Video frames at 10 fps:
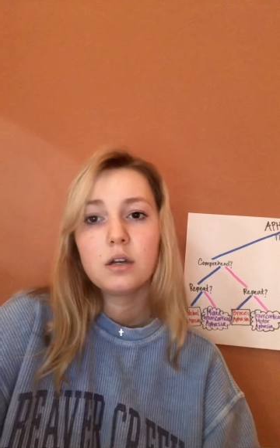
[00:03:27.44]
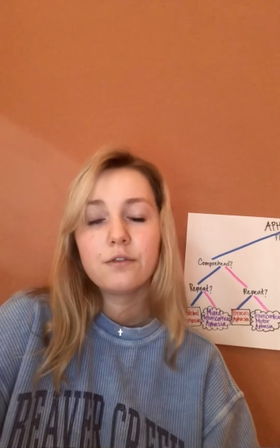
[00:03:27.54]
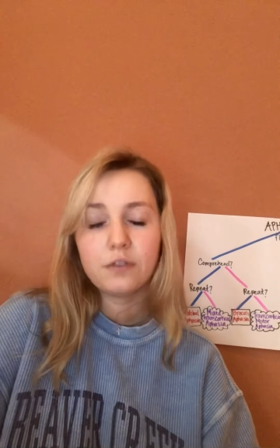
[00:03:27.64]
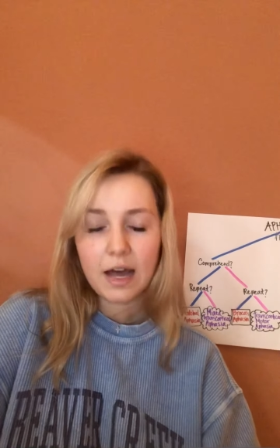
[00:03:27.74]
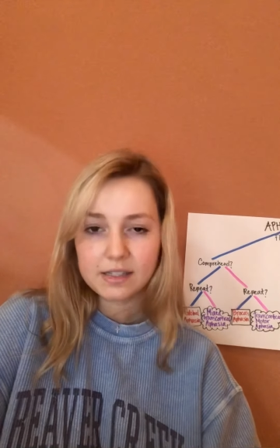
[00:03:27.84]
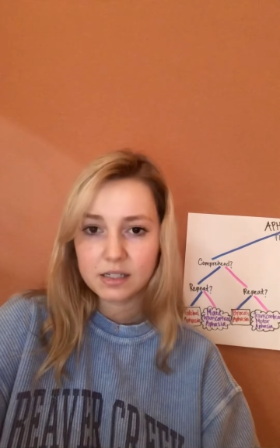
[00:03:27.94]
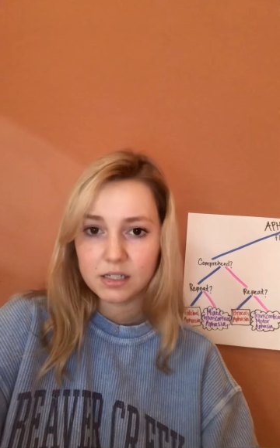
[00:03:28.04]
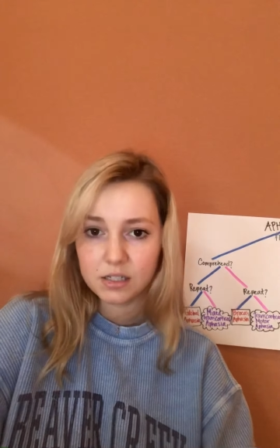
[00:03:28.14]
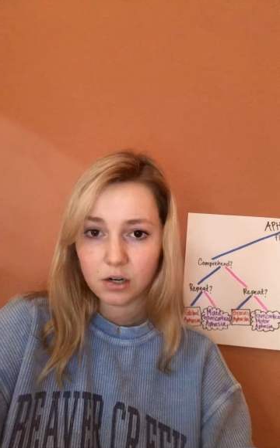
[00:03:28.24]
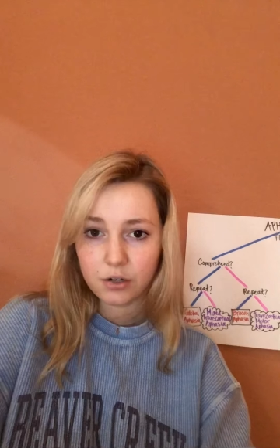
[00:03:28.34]
flaccid
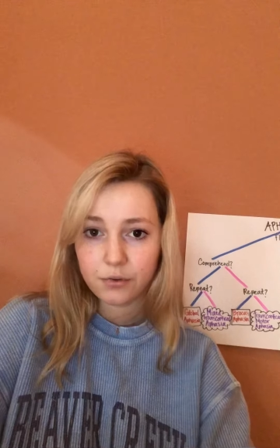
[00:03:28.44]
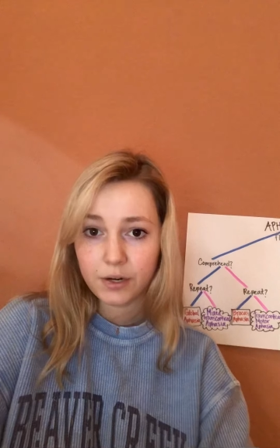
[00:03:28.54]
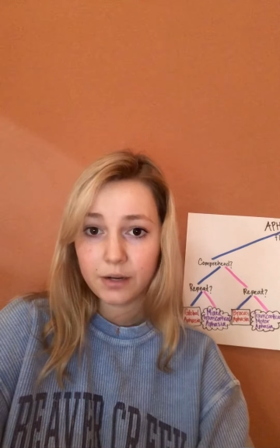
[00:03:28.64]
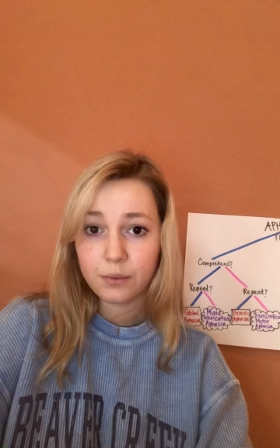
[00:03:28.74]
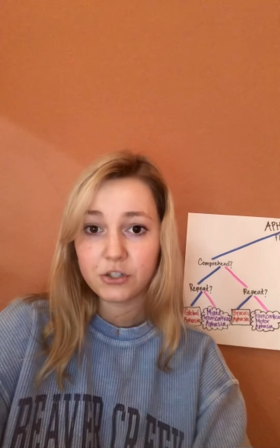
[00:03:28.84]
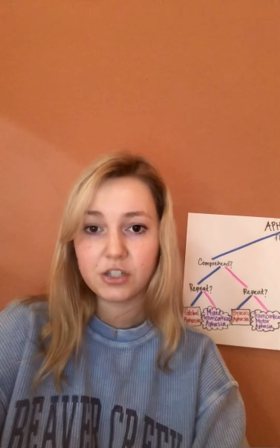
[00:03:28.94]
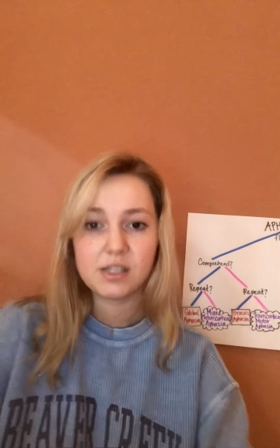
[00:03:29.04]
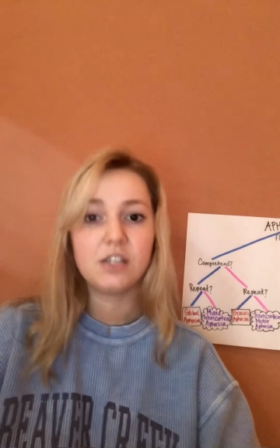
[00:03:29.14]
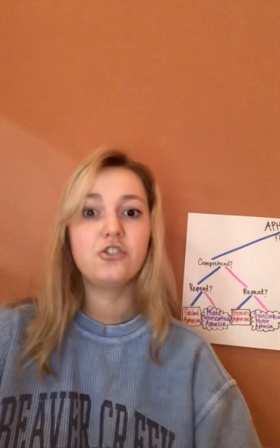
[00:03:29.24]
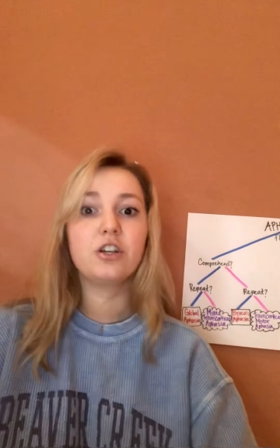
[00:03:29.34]
dysarthria, which is
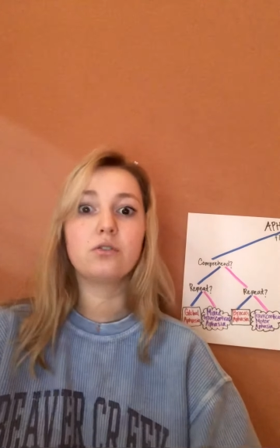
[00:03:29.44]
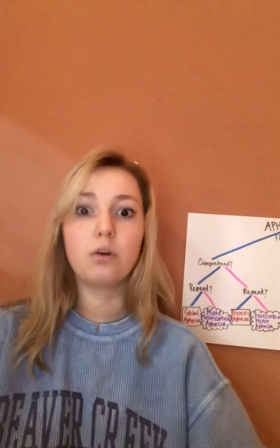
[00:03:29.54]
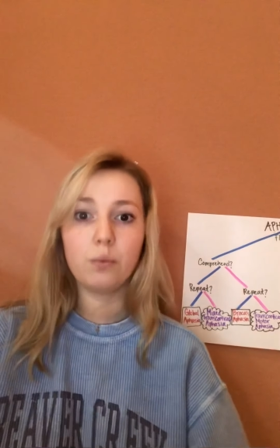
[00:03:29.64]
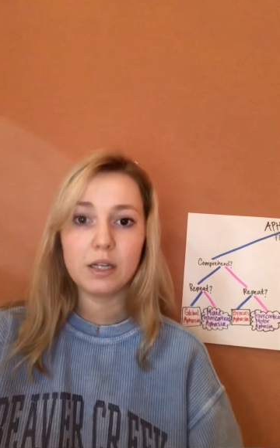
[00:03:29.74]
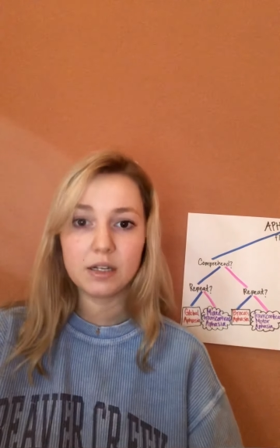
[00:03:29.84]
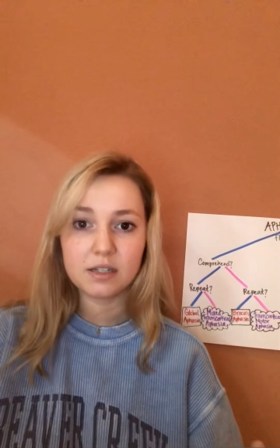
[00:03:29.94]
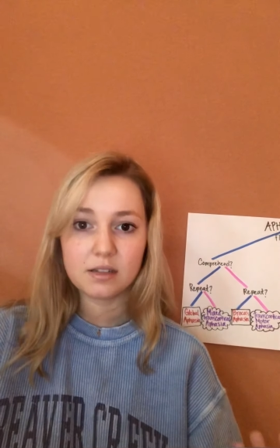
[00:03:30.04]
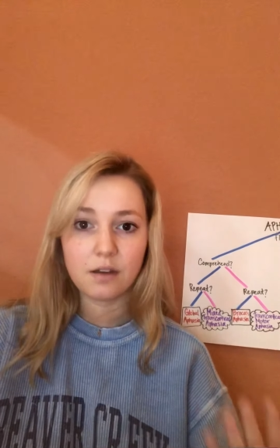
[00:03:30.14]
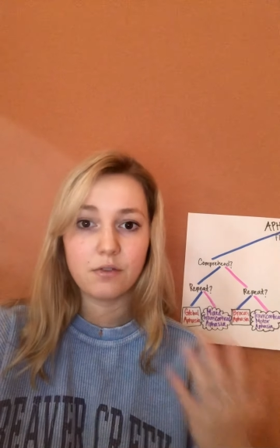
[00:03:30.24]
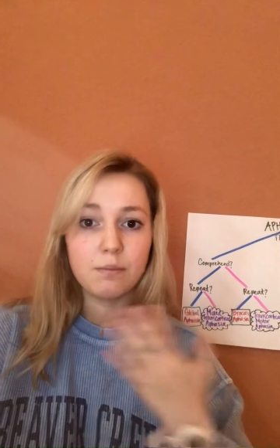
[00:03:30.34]
the general weakness
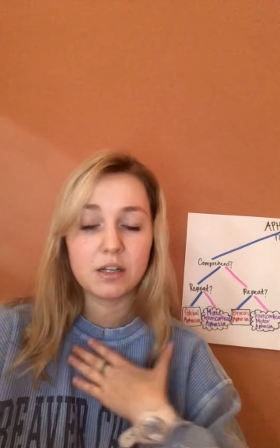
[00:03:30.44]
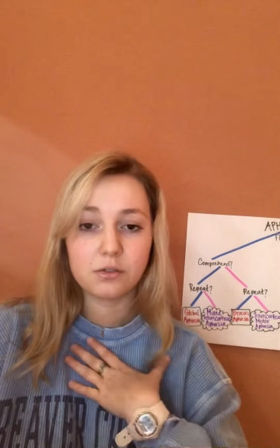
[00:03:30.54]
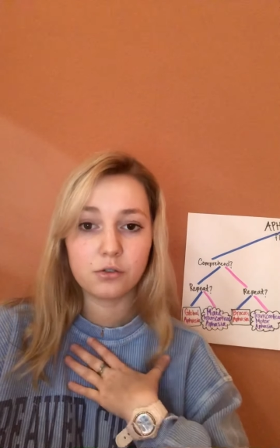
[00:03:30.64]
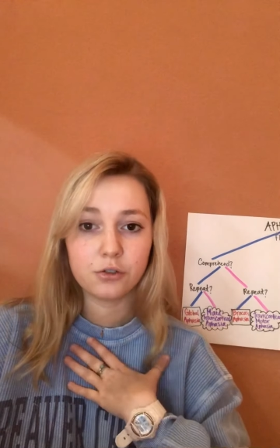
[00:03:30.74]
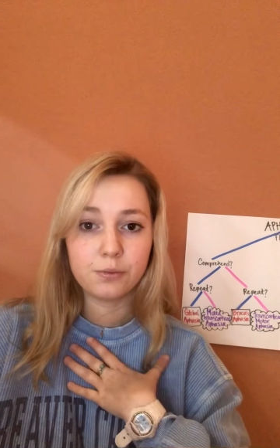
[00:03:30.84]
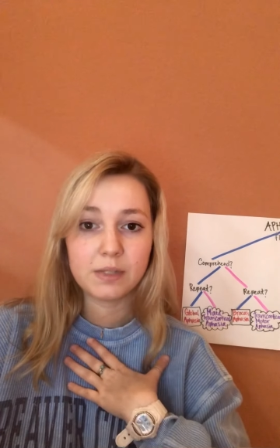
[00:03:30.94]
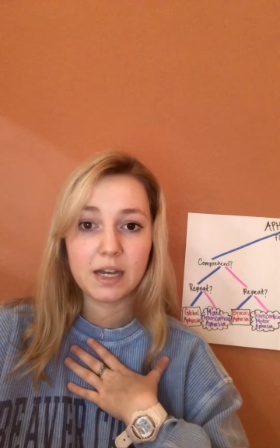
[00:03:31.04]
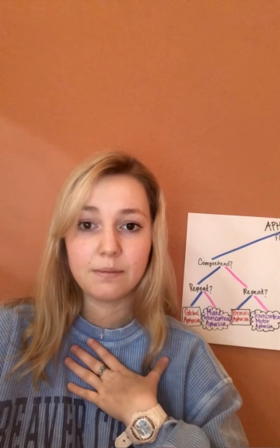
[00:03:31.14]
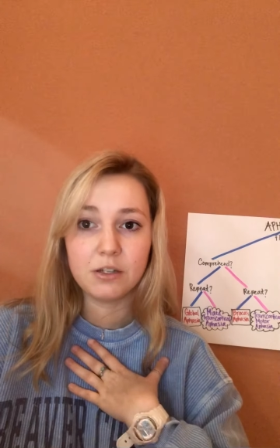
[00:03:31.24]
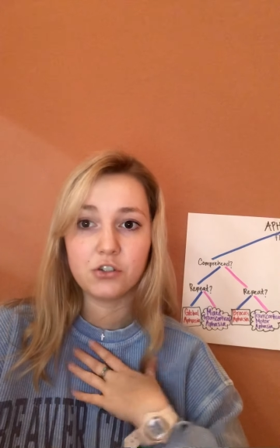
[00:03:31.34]
of the muscle groups I
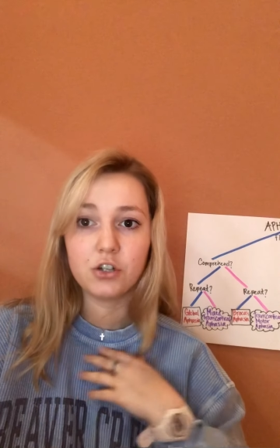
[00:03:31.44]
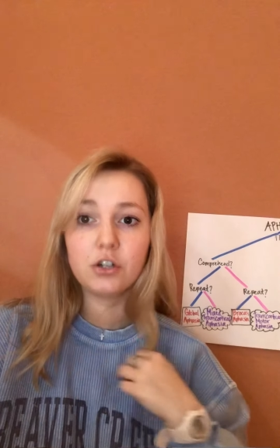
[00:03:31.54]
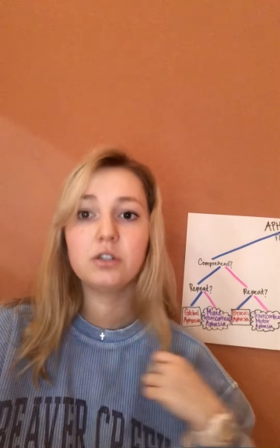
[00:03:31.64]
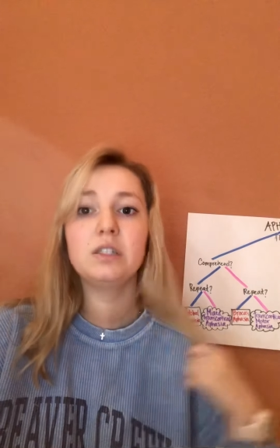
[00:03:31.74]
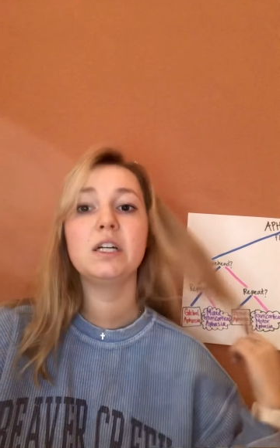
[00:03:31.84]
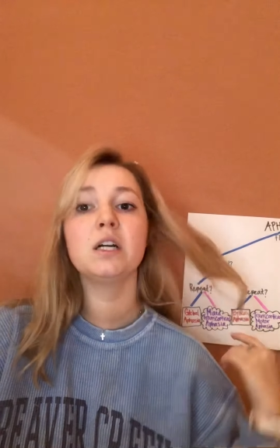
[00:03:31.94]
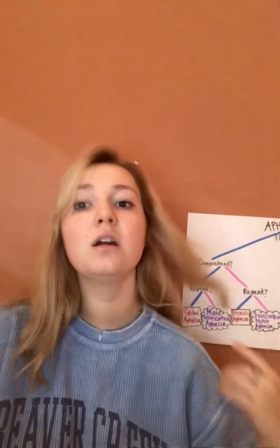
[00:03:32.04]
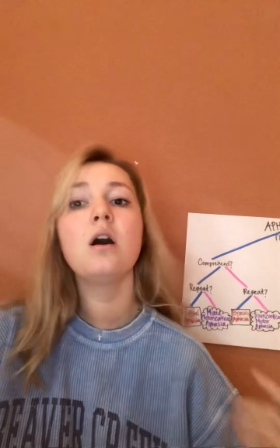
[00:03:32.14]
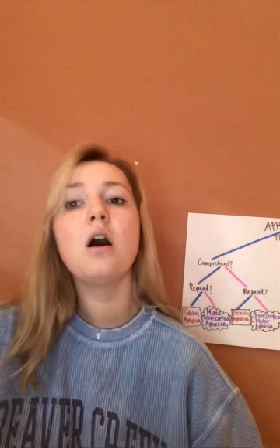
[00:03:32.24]
had mentioned earlier,